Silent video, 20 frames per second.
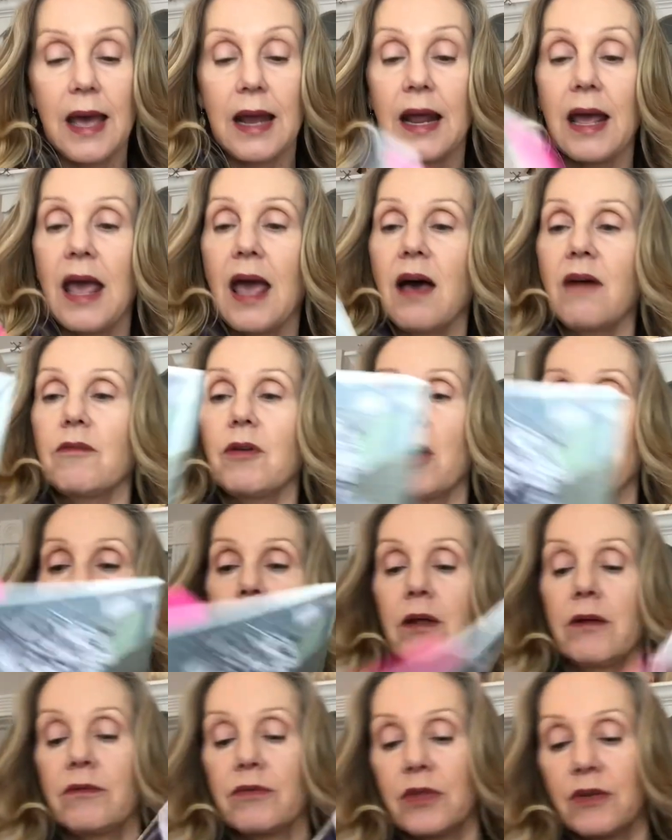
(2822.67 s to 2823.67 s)
and I have
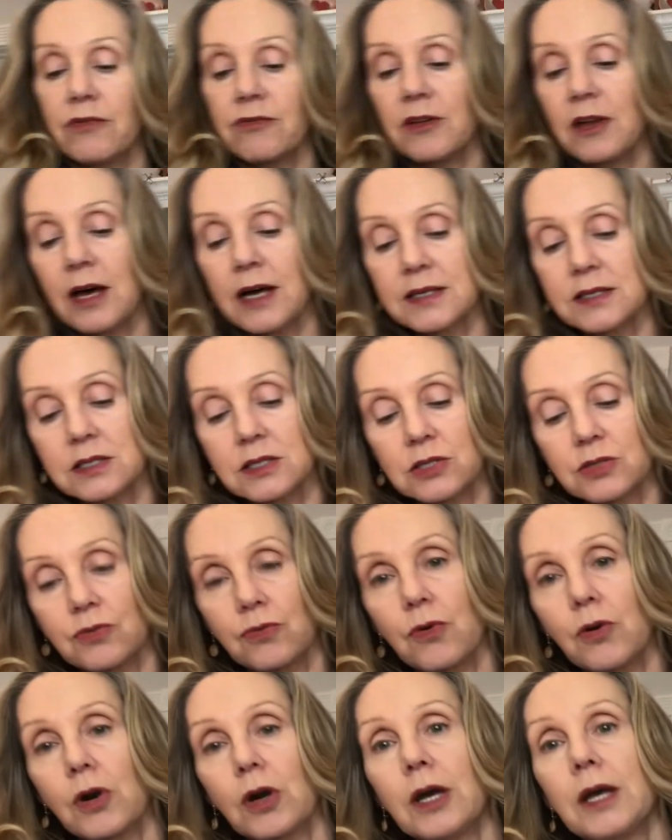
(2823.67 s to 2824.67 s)
all of the
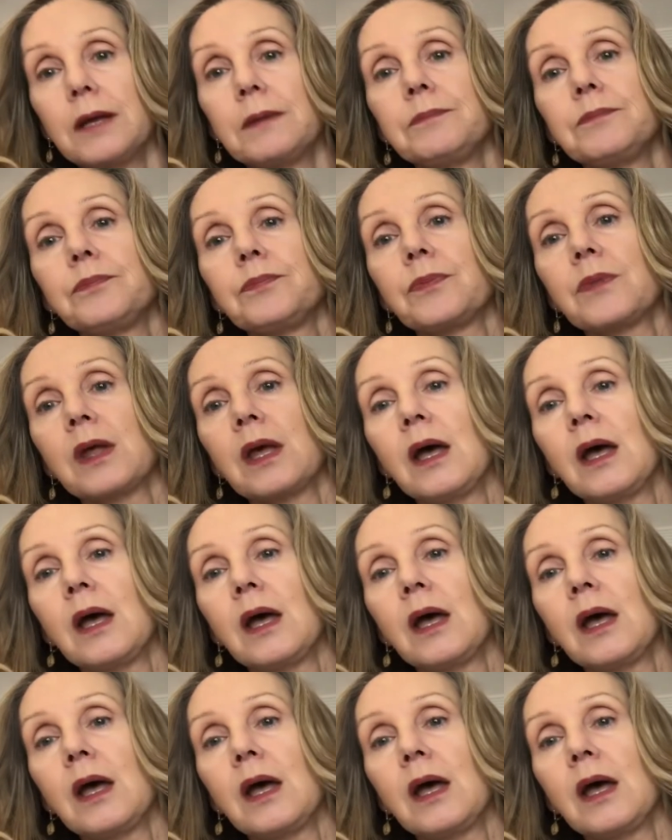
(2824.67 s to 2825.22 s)
flosses for it.